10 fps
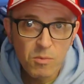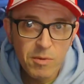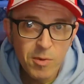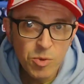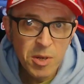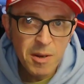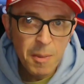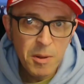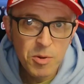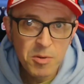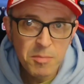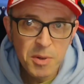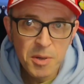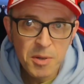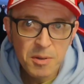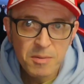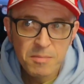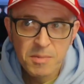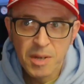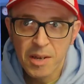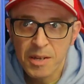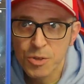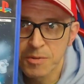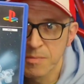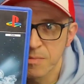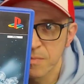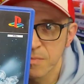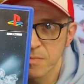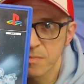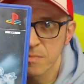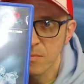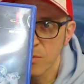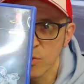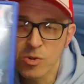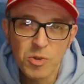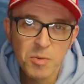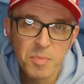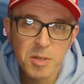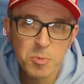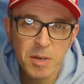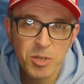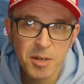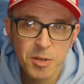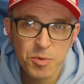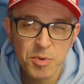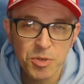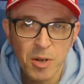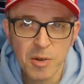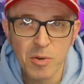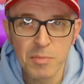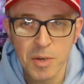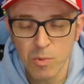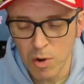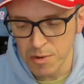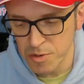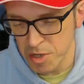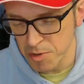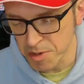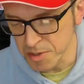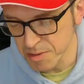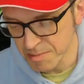we've also got the Gunbird collection, called Gunbird Special Edition, but it's got Gunbird 1 and 2 on it.